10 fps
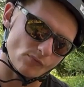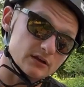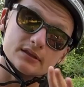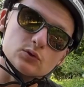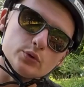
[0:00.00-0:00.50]

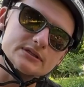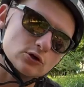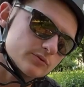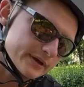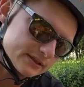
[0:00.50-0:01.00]
that wheels
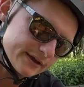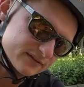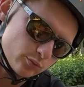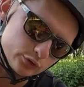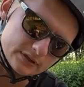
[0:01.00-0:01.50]
on my
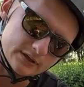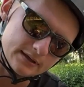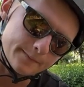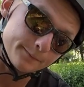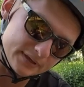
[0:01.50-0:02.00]
left boot
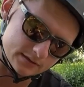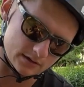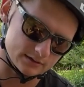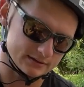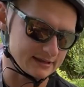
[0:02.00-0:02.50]

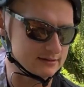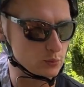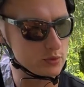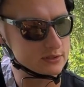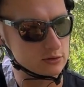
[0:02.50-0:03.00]
bigger than
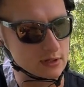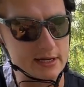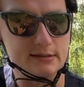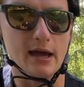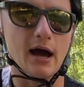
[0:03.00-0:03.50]
wheels on
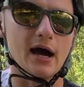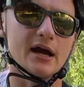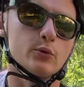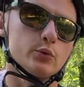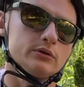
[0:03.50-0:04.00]
right,
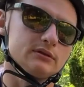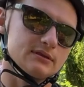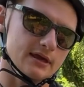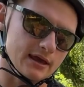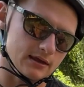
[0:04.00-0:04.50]
I will
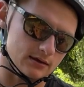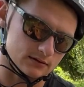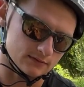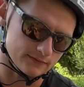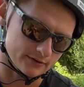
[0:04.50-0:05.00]
take
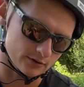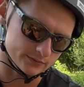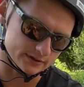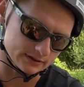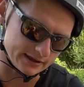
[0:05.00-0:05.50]
it
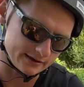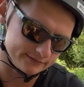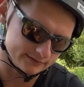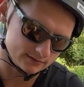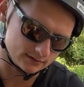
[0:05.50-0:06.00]
from the
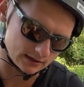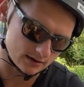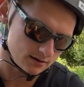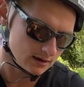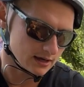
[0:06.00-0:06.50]
left,
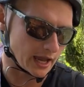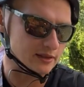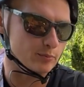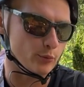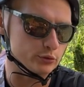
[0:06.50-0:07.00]
yeah,
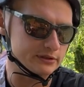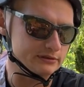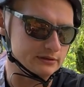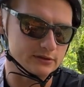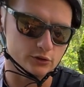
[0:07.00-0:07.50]
and put
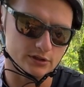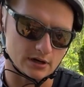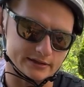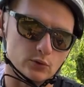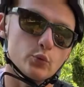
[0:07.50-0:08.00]
it into the
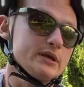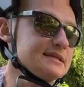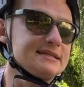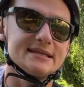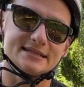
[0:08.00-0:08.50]
right
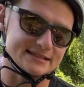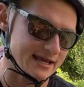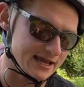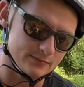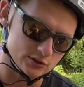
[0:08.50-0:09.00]
with the
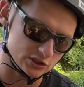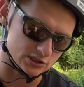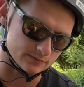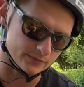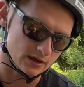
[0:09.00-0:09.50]
same
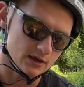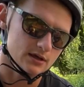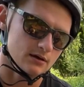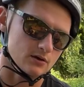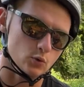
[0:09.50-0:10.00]
shim,
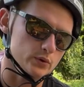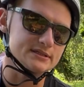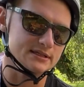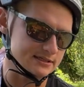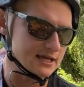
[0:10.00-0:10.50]

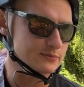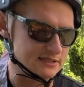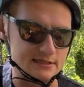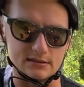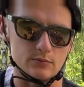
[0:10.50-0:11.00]
with the same
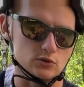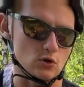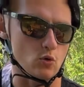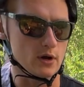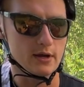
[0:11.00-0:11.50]
system.
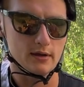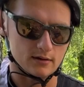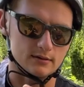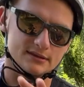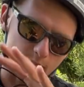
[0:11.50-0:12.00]
So
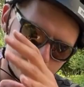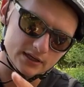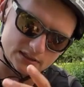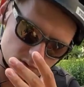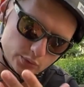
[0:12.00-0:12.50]
the
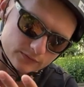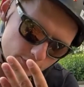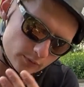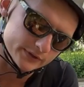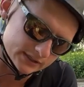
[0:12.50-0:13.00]
biggest wheel
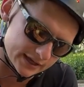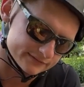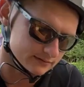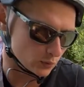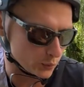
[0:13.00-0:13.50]
from the
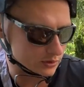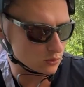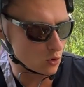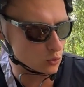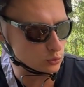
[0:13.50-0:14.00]
left will
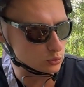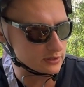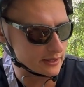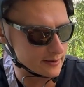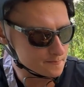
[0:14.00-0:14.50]
go to
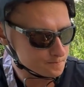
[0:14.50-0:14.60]
the